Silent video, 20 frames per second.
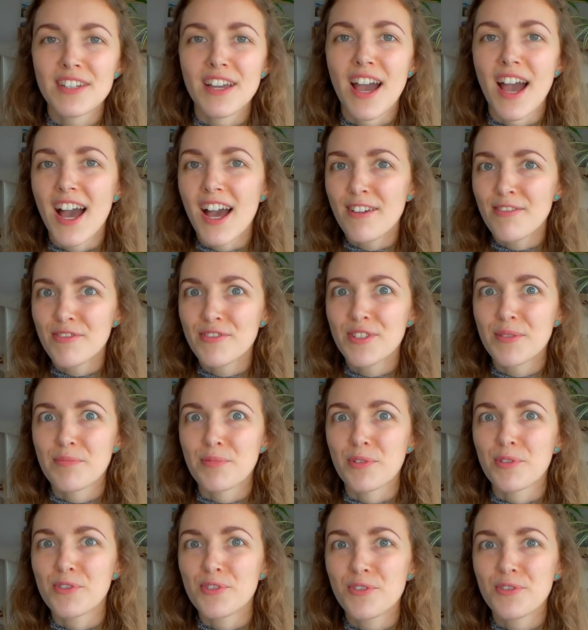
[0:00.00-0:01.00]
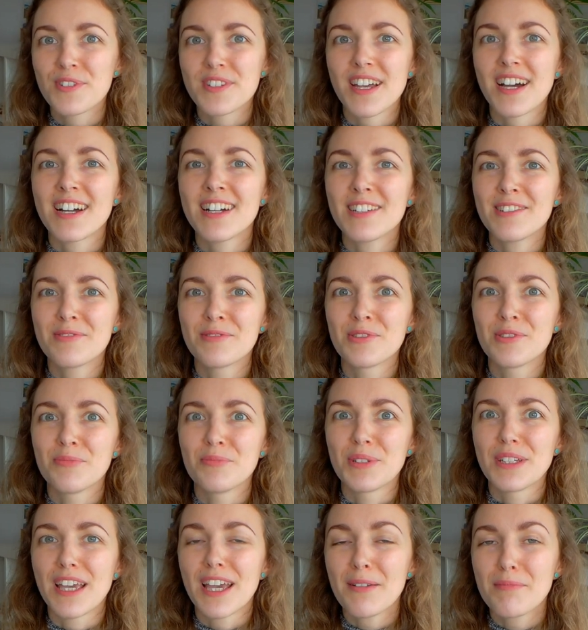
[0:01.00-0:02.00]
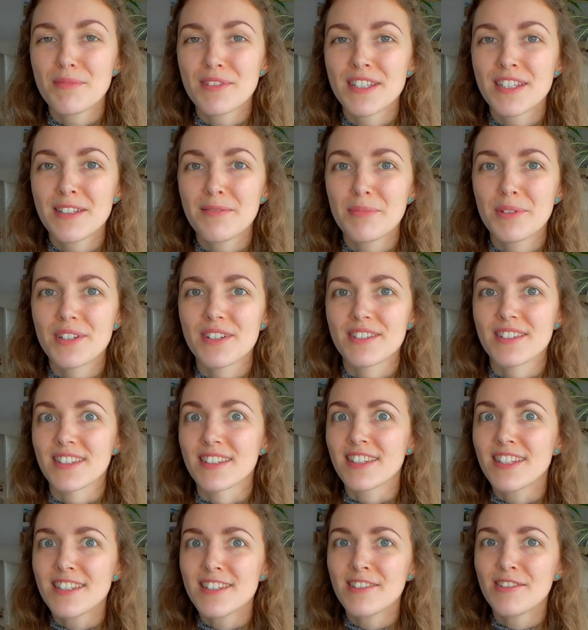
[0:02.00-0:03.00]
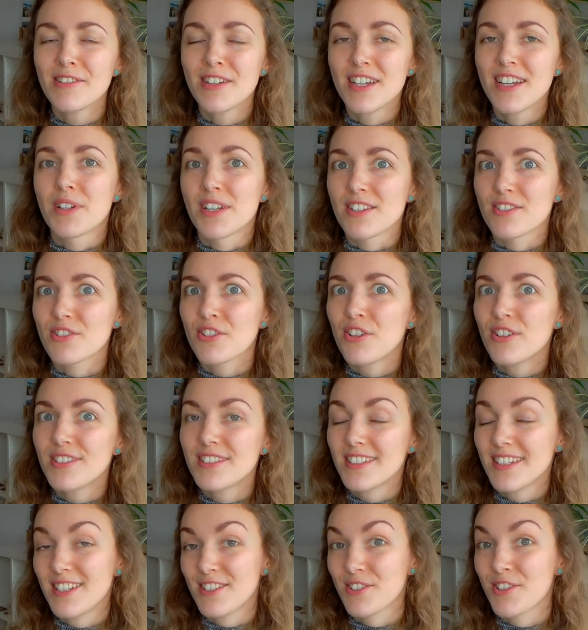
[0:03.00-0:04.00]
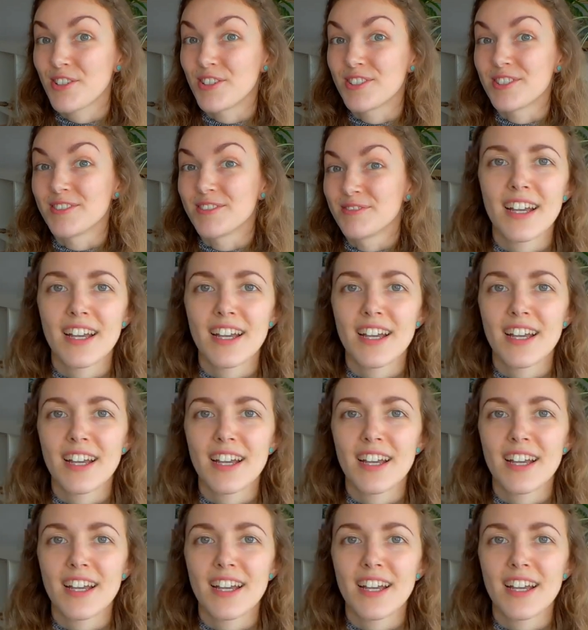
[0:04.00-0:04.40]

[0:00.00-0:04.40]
half of the produce aisle will be empty because in Lidl, when it's gone, it's gone.